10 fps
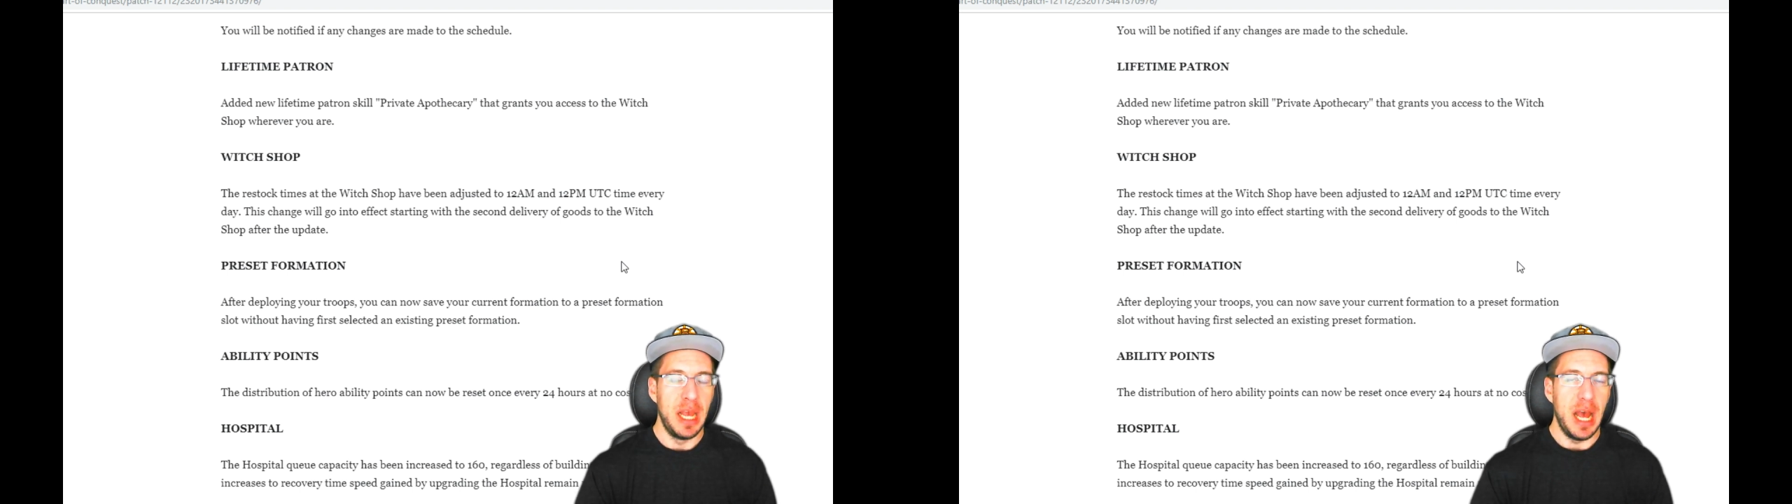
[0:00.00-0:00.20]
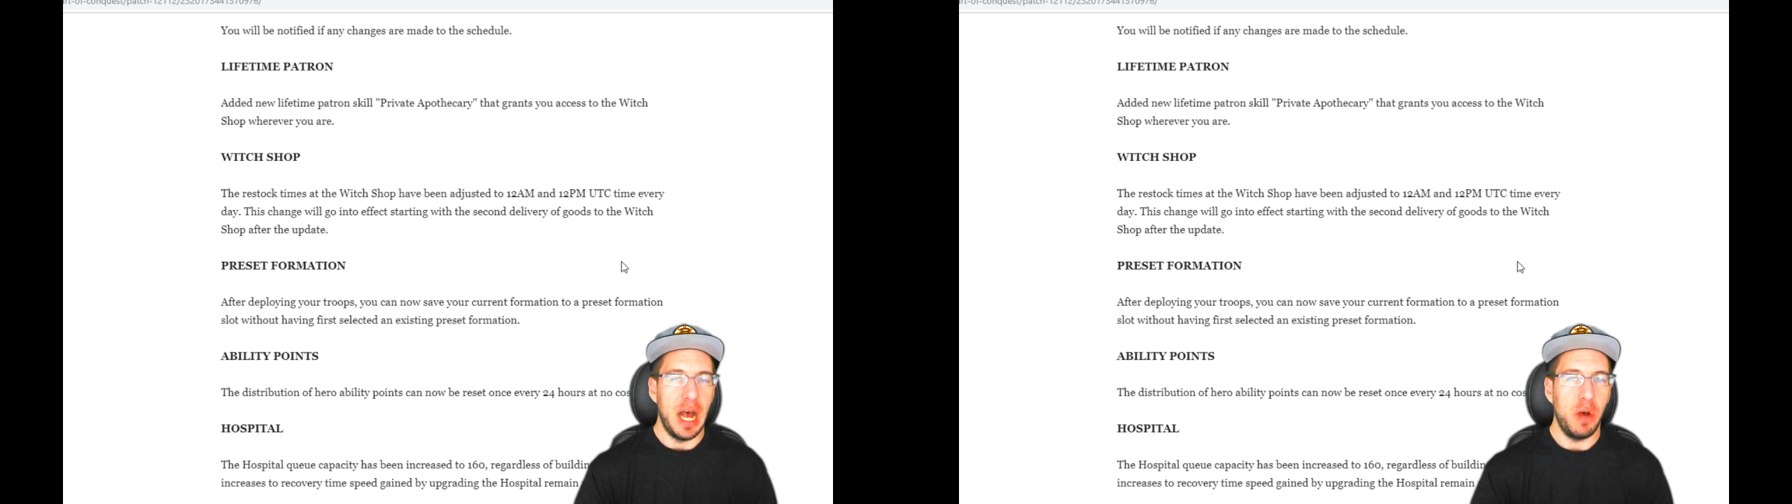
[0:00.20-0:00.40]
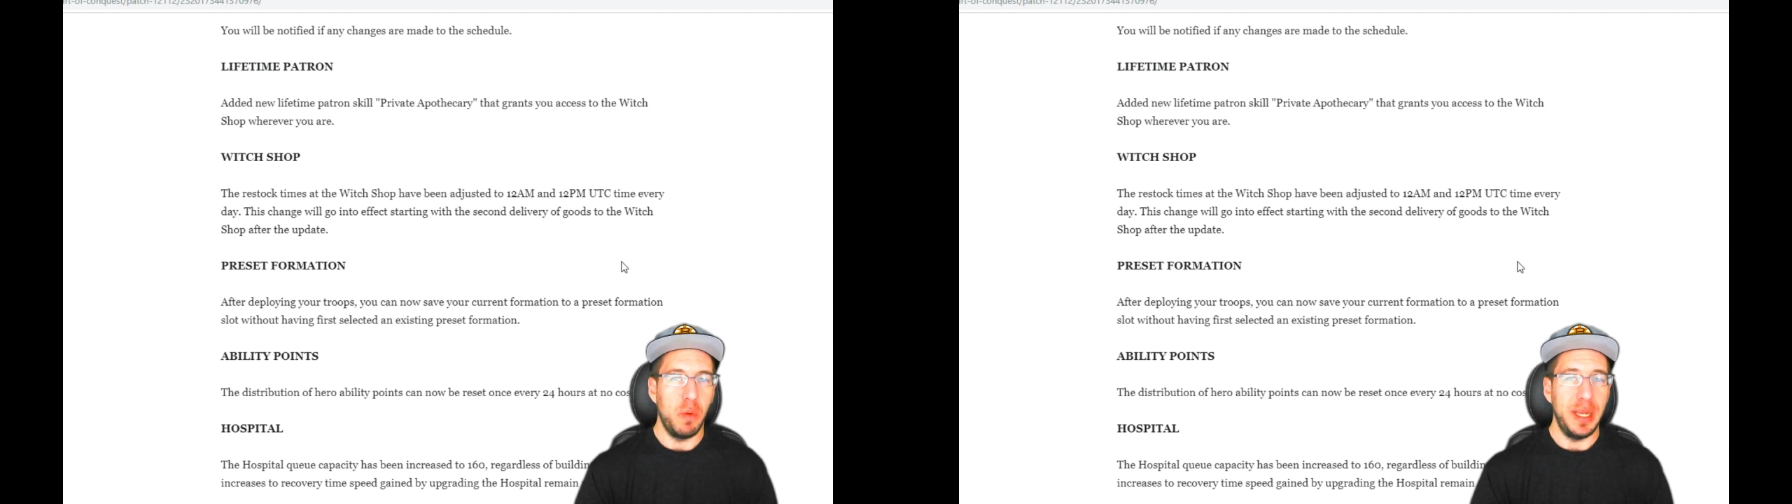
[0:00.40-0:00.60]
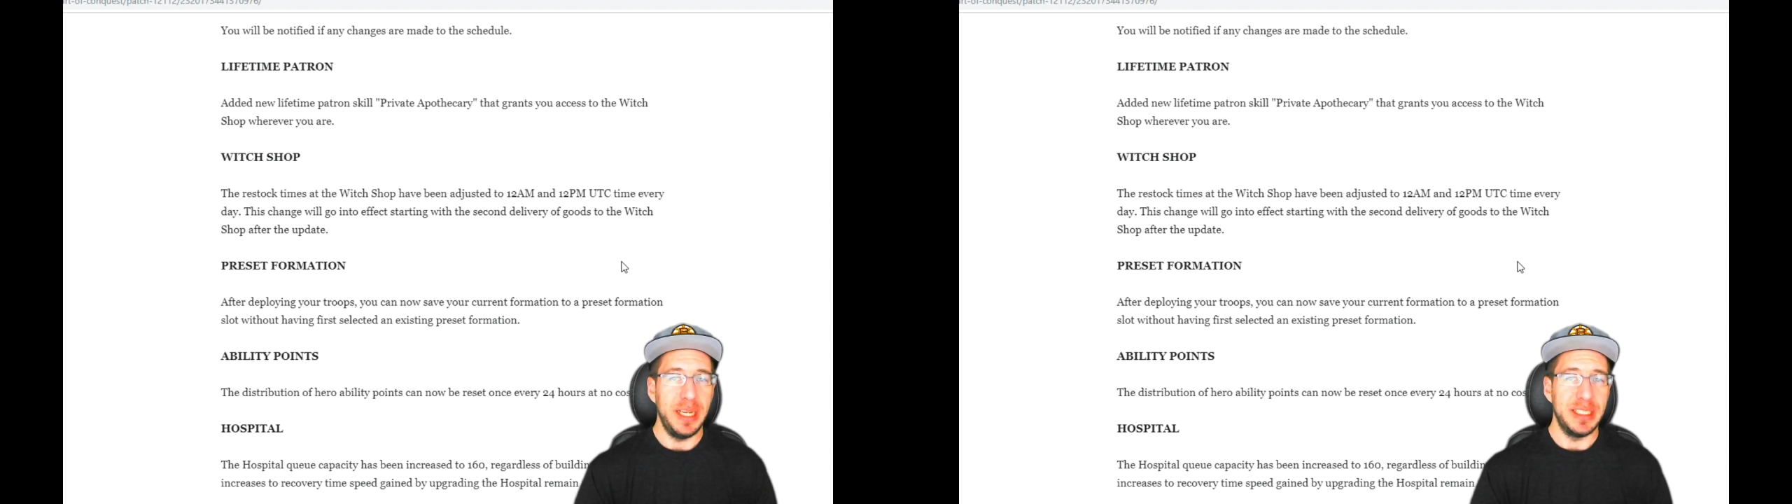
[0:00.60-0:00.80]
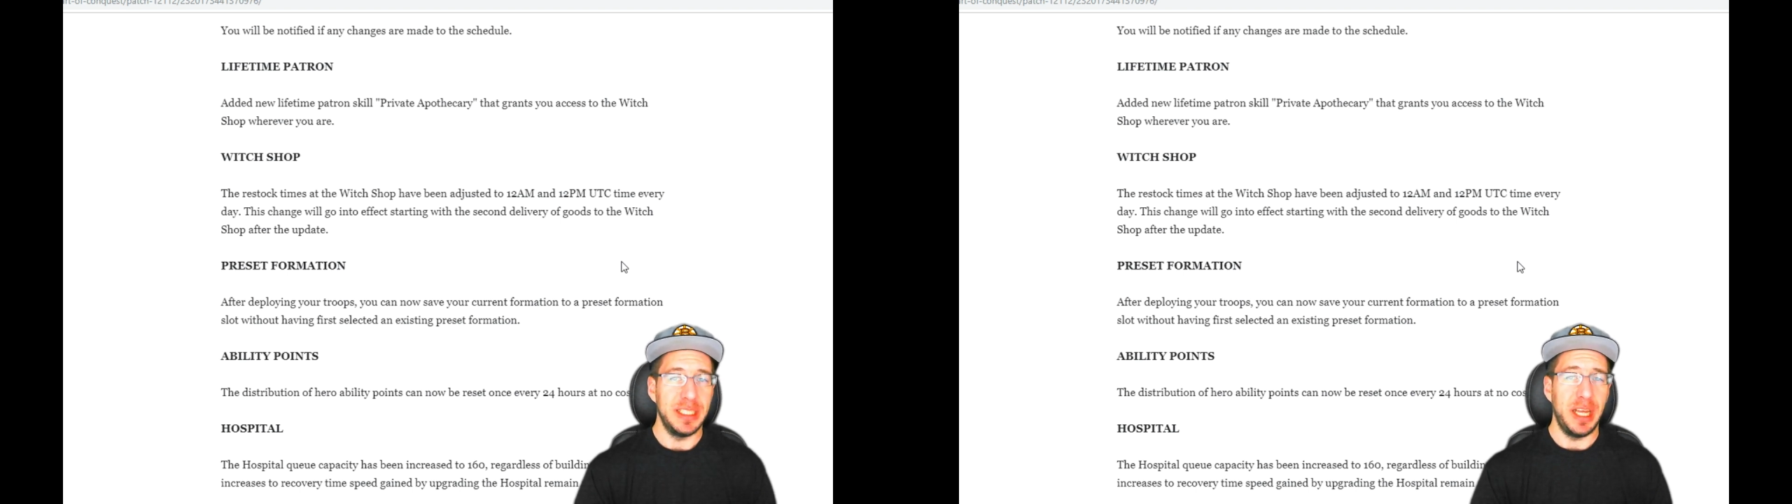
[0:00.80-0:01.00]
I'll wait
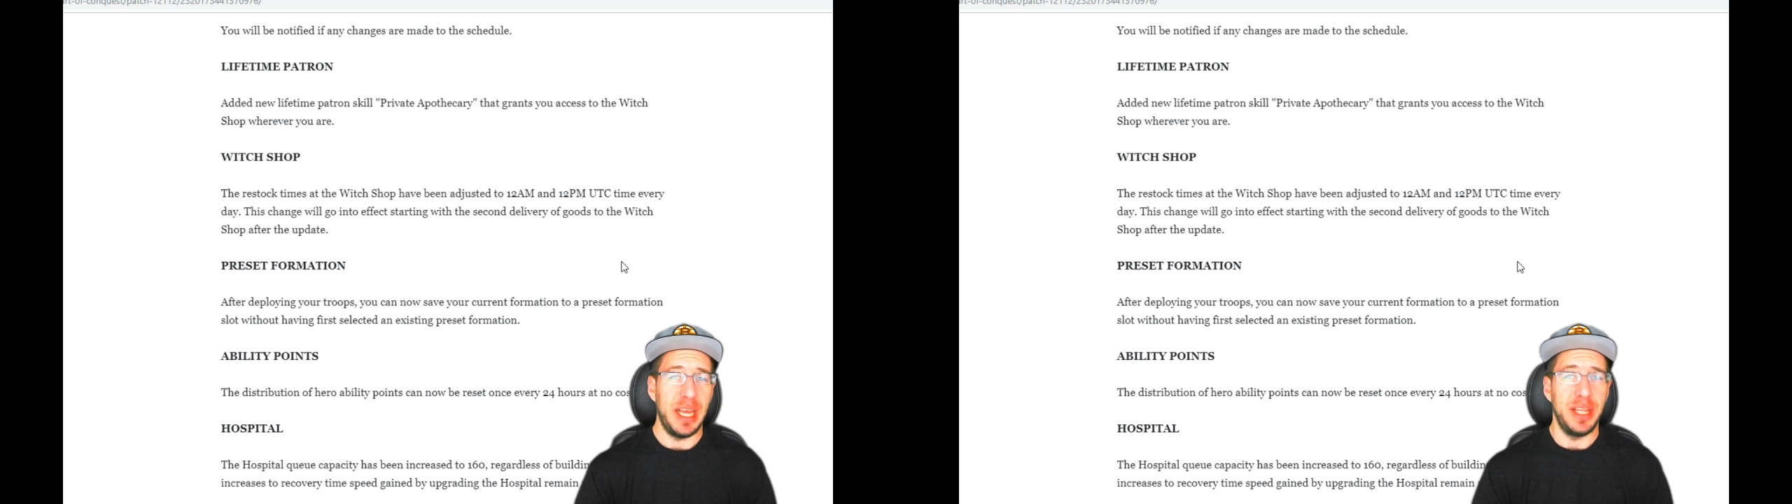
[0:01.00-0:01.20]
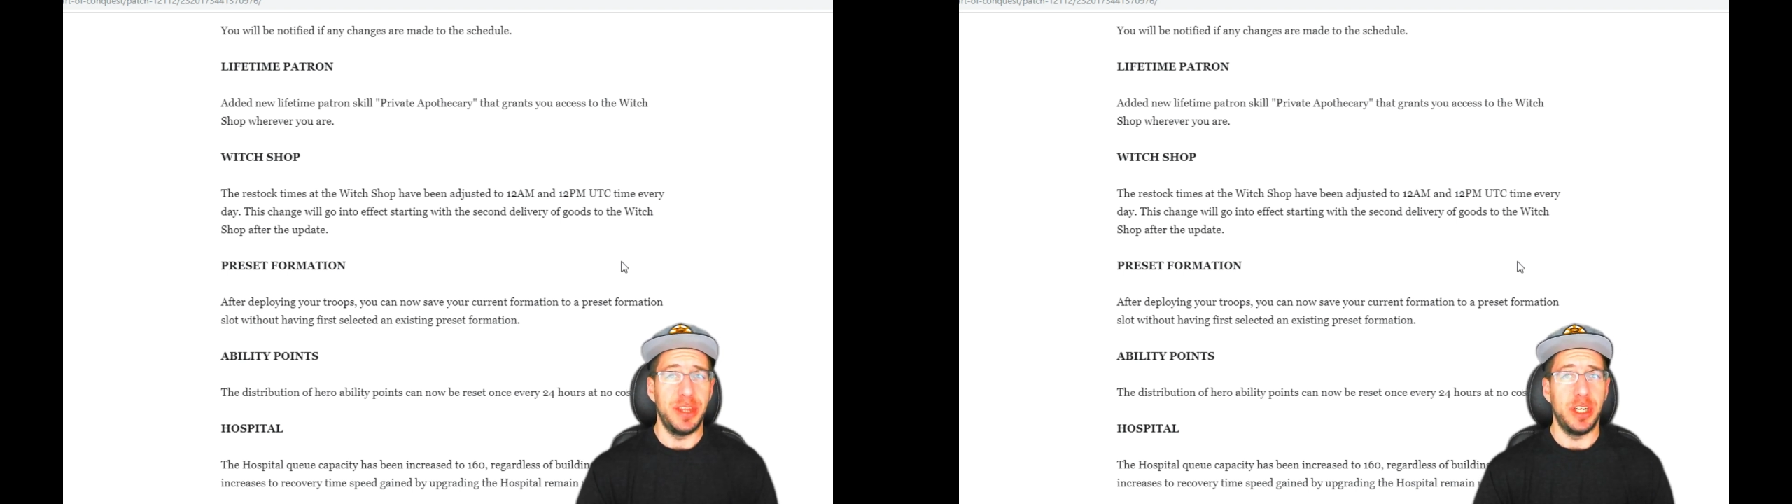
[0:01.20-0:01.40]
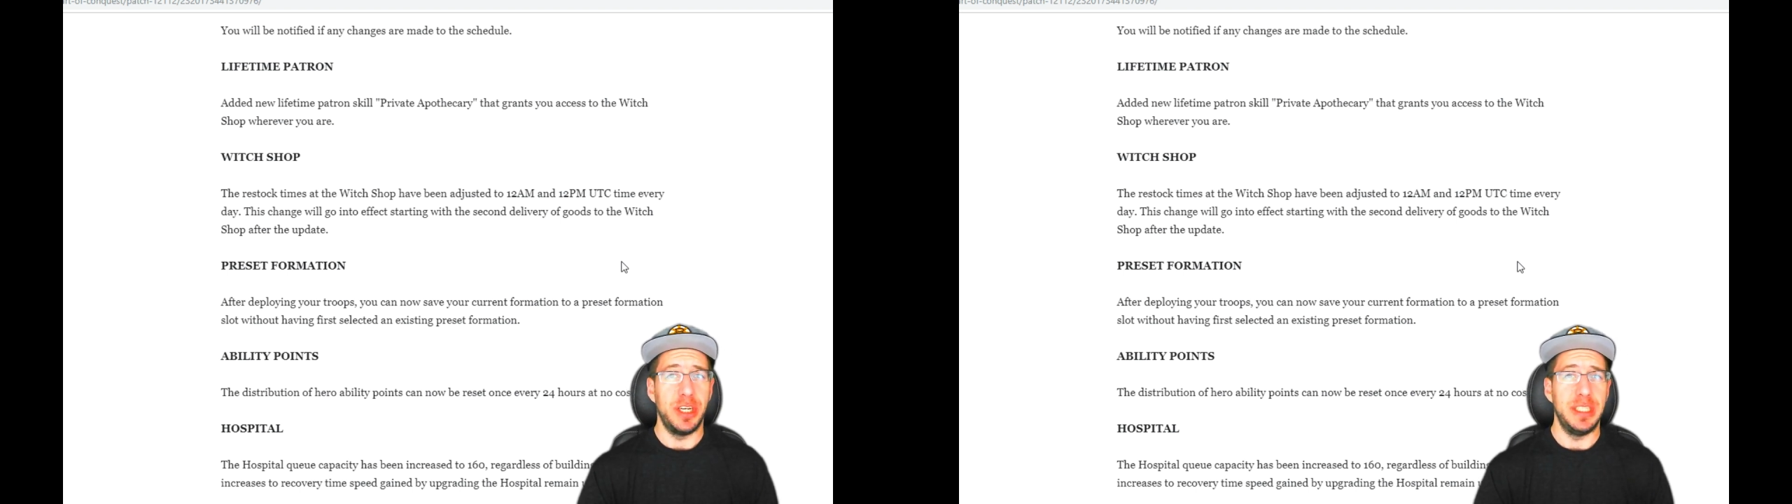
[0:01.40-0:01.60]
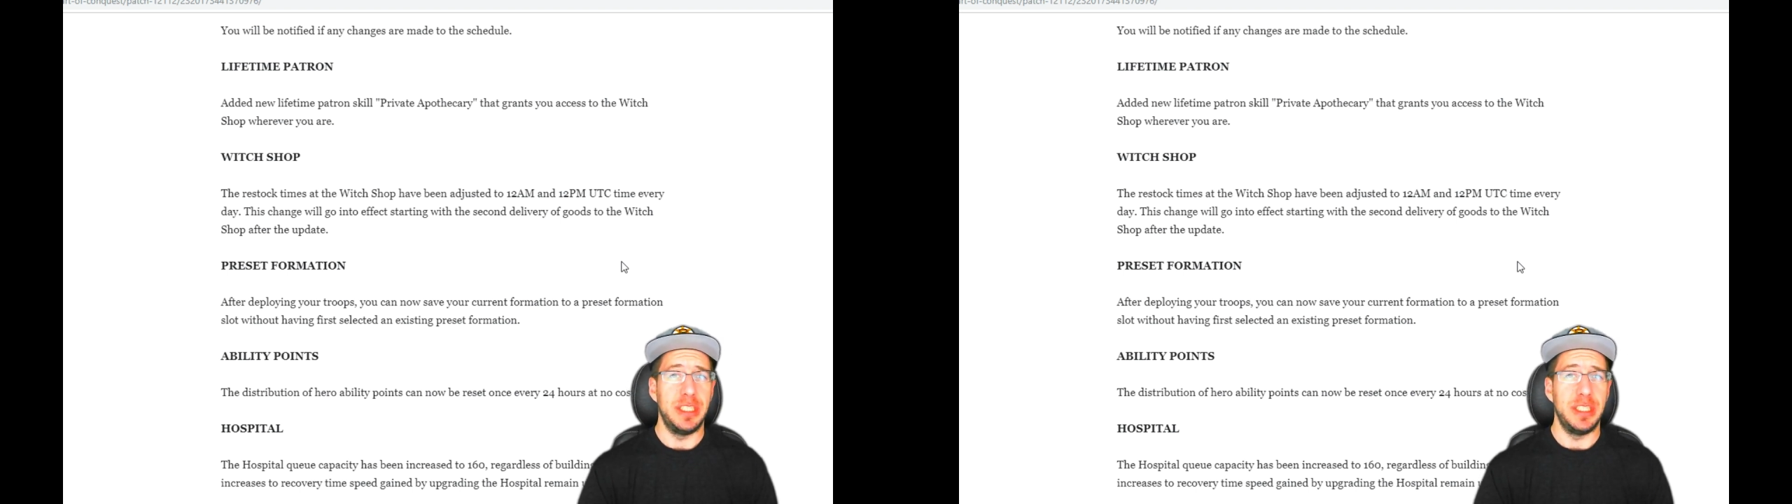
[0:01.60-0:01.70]
until 8:30